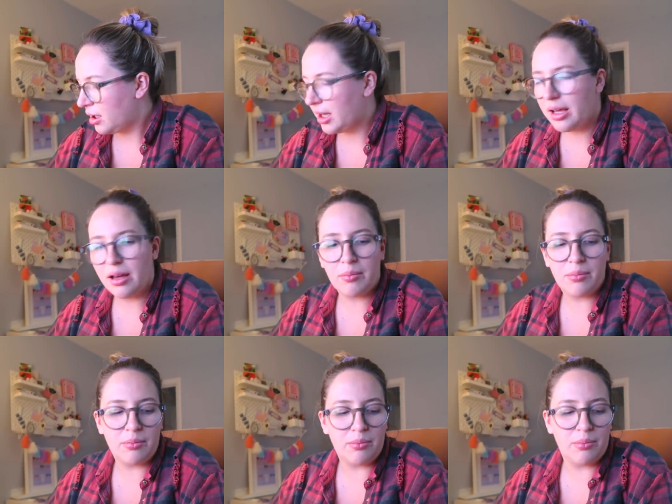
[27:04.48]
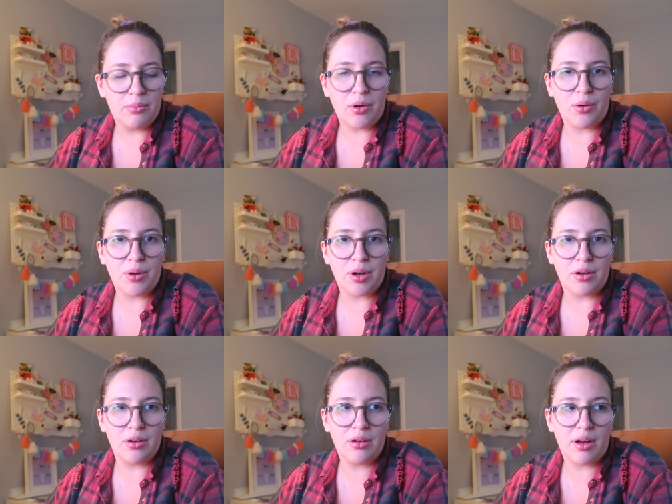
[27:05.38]
I am
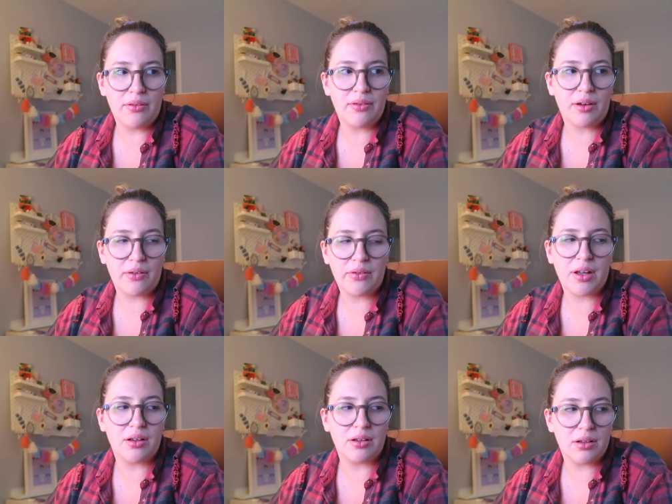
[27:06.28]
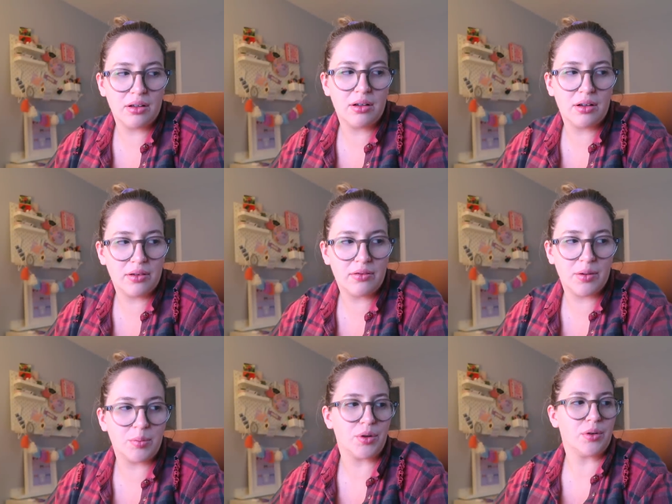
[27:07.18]
broken. I, feel, I
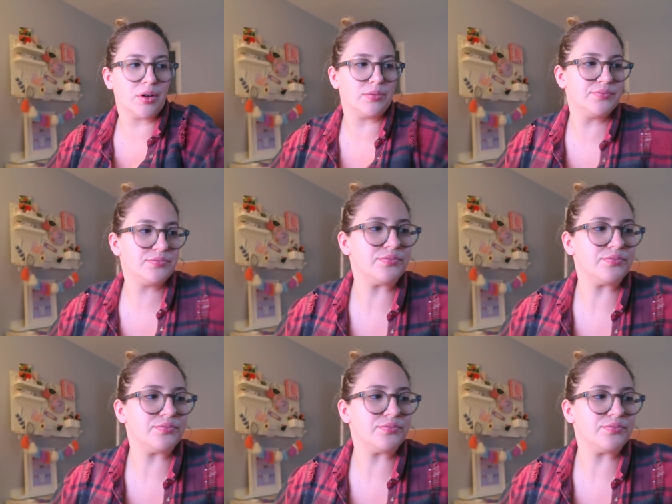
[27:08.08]
feel broken.